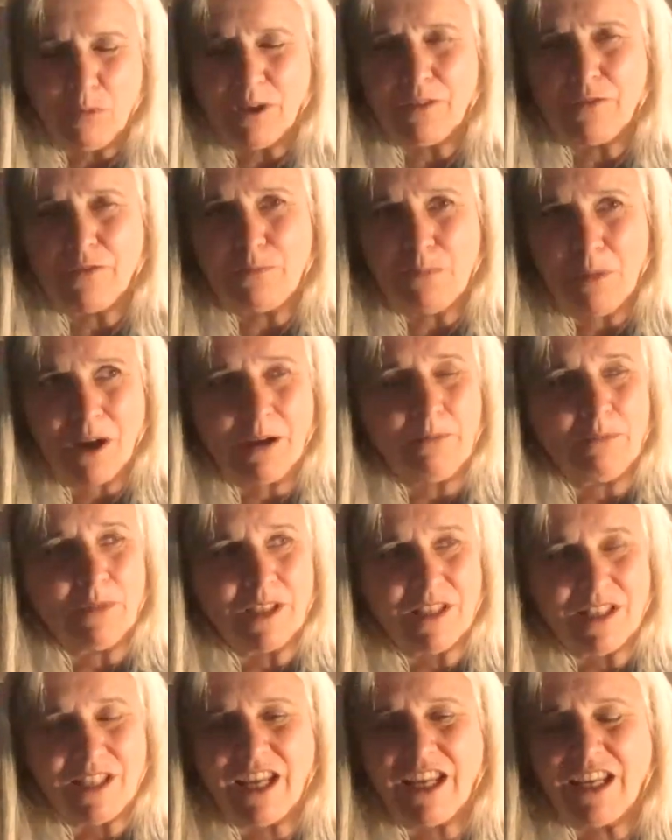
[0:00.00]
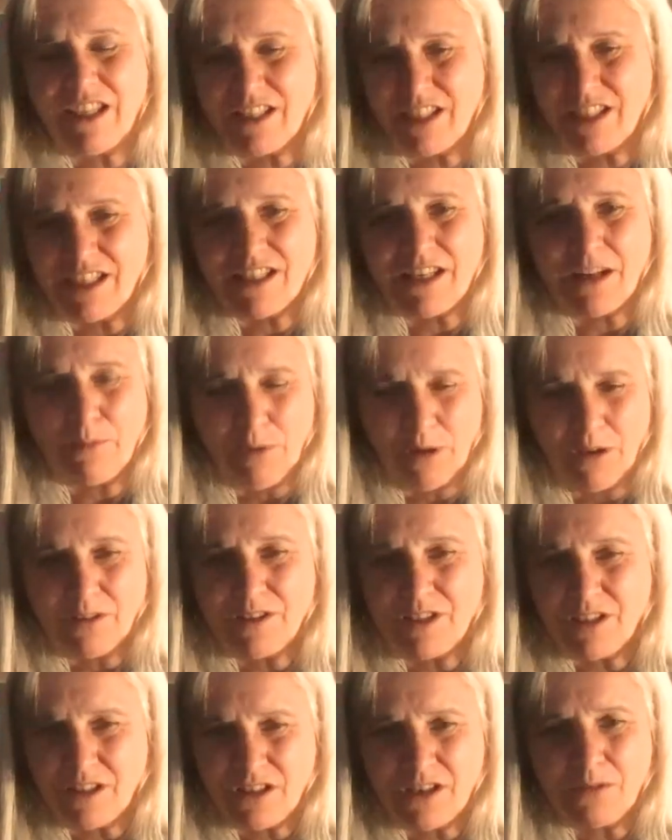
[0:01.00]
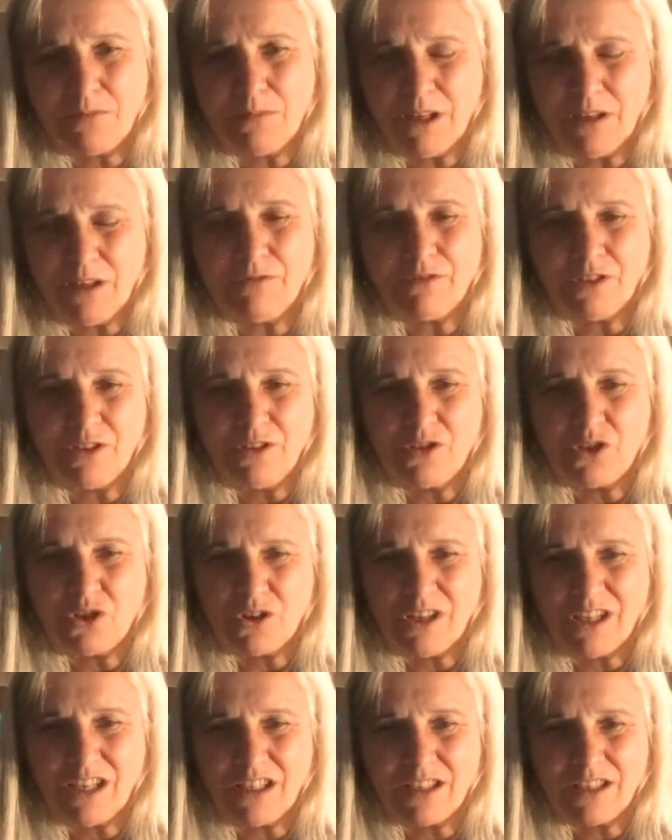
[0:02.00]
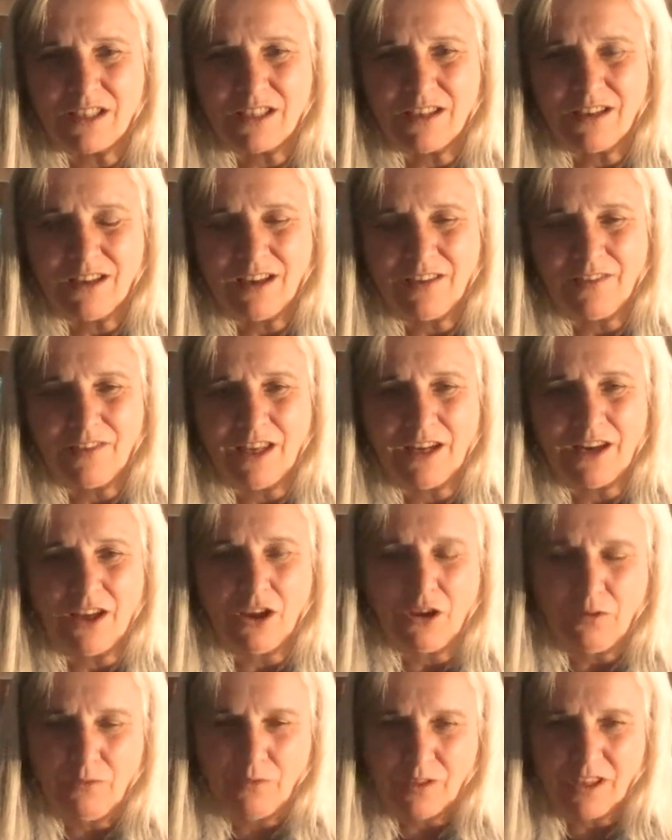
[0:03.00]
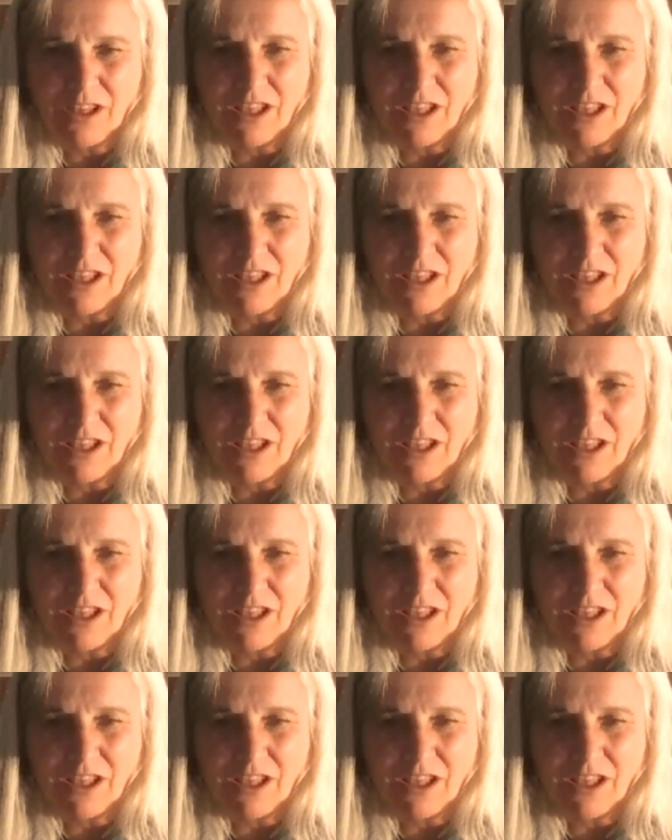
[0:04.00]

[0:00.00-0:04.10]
of my mistakes is I planted too many fruit trees, and then over the